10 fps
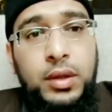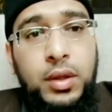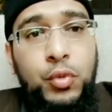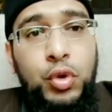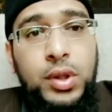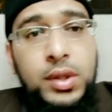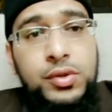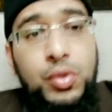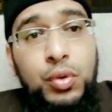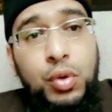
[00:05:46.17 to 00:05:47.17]

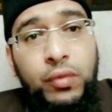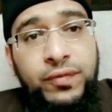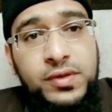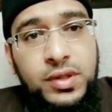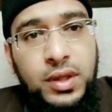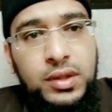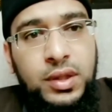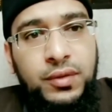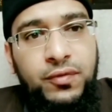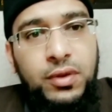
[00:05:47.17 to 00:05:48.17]
Communities who don't
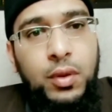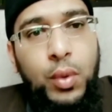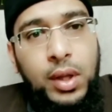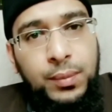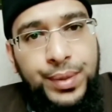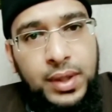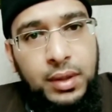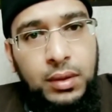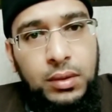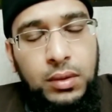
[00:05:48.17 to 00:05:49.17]
facilitate for the
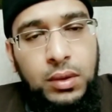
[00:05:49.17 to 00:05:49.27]
well-being,